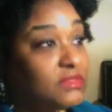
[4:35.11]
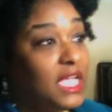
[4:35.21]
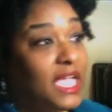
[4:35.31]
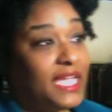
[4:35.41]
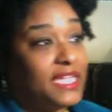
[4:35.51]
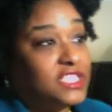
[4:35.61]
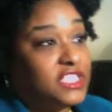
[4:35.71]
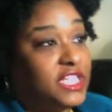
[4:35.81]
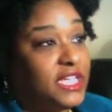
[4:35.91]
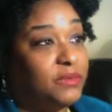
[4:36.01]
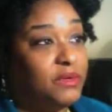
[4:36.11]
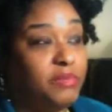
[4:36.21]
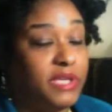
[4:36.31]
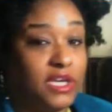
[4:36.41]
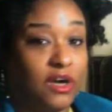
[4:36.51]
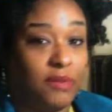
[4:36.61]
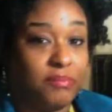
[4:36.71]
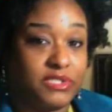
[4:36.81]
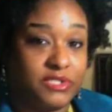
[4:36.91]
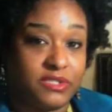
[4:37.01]
and she will be
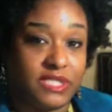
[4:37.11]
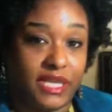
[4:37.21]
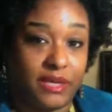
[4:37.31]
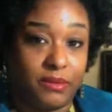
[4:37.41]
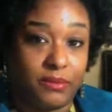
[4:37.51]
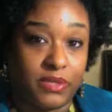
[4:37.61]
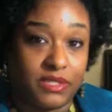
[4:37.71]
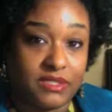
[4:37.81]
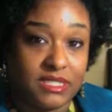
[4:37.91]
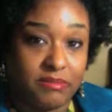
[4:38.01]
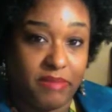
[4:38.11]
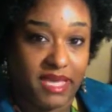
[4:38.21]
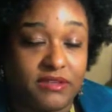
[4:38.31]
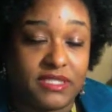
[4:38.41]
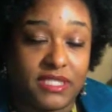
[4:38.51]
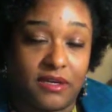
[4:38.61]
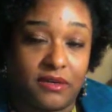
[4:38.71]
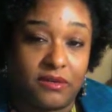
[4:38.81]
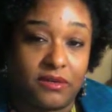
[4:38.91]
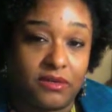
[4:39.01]
co-producing it with Will Smith.
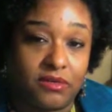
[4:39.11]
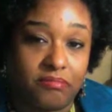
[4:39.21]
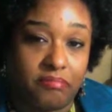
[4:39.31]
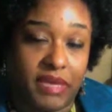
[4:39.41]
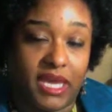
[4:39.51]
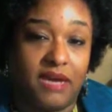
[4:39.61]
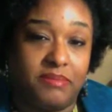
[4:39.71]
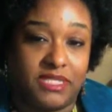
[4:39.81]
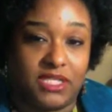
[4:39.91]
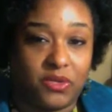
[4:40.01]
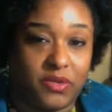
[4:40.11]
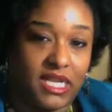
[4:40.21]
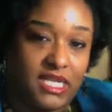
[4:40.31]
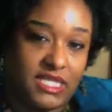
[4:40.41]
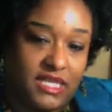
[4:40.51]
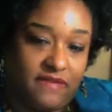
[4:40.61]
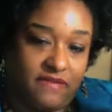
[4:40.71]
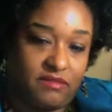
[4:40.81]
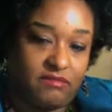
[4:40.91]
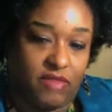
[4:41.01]
So big ups to Queen
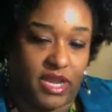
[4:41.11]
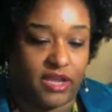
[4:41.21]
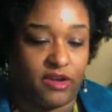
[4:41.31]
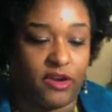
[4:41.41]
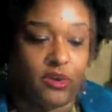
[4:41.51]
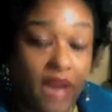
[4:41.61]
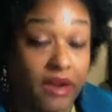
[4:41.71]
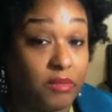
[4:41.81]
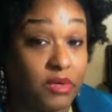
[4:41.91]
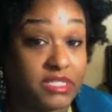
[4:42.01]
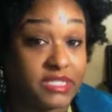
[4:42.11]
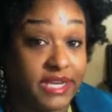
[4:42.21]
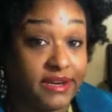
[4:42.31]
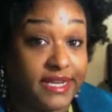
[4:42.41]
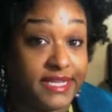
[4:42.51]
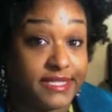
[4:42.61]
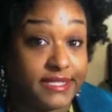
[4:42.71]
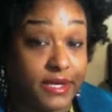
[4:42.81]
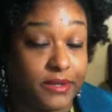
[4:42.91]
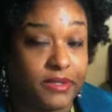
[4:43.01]
Latifah. Way to go, girl. On a more
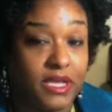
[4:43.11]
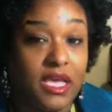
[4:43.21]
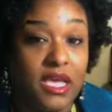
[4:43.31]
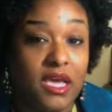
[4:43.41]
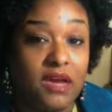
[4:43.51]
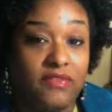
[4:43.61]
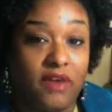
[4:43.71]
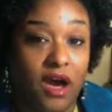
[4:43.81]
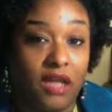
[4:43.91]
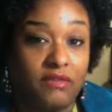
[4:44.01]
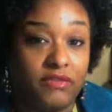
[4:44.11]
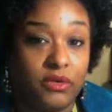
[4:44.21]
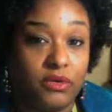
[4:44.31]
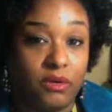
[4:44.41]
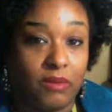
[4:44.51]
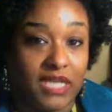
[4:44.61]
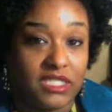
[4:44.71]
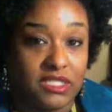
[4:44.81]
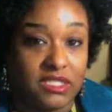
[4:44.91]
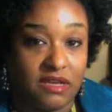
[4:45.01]
serious note, for all of you who are
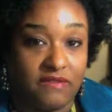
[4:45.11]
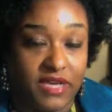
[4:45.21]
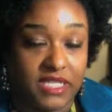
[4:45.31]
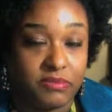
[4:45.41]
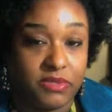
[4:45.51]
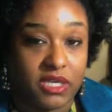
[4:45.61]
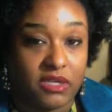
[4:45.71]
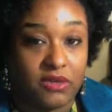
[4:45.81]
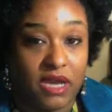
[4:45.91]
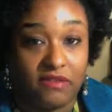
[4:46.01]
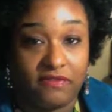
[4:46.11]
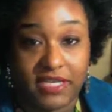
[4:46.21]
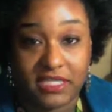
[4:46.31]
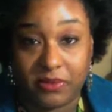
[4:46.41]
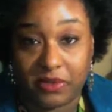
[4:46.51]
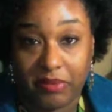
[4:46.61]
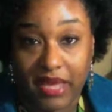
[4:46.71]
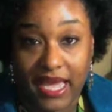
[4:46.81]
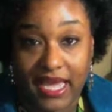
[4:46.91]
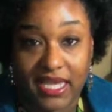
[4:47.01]
watching this on Facebook and who have a Facebook
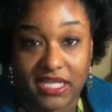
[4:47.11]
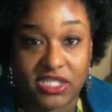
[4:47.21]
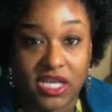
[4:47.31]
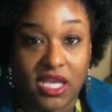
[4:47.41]
page,